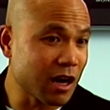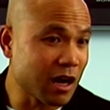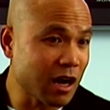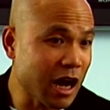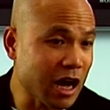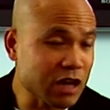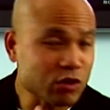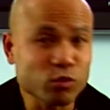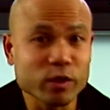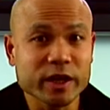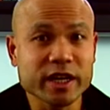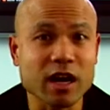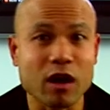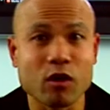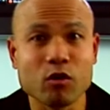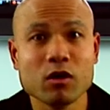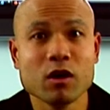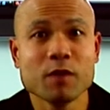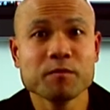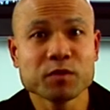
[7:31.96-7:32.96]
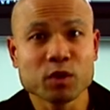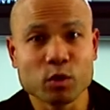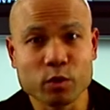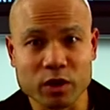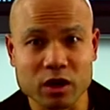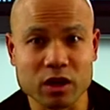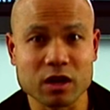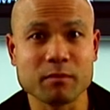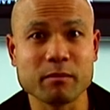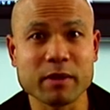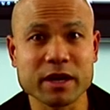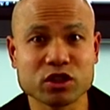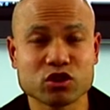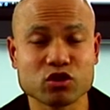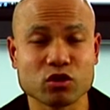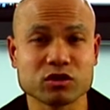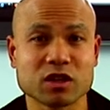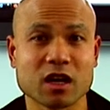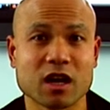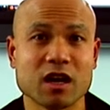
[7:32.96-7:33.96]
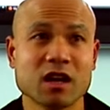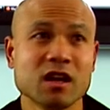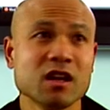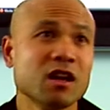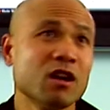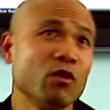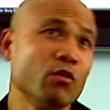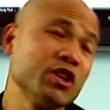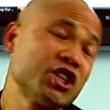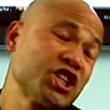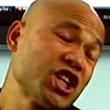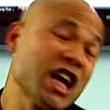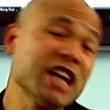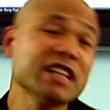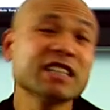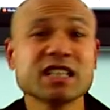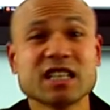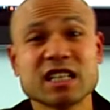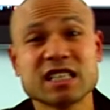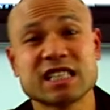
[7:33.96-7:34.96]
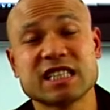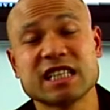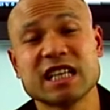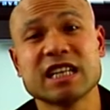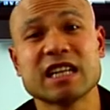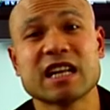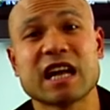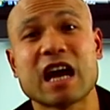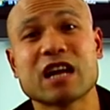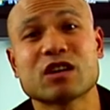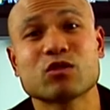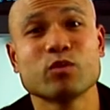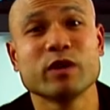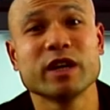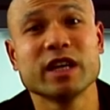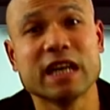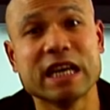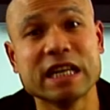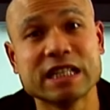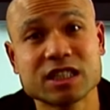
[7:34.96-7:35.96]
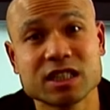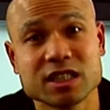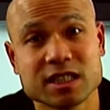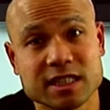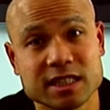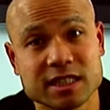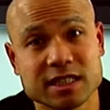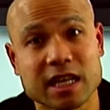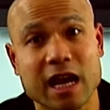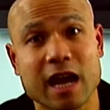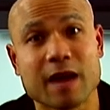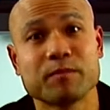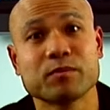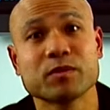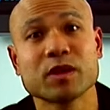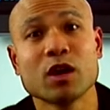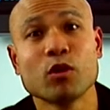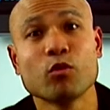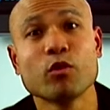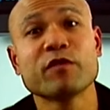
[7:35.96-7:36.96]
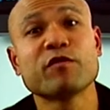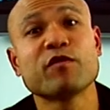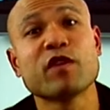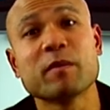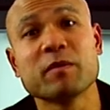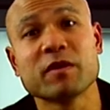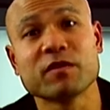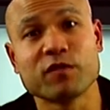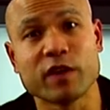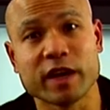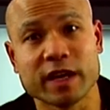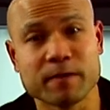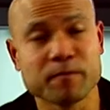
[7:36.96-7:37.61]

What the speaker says: as we go, we're going to make sure that we're changing the scene as we each time we're filming things.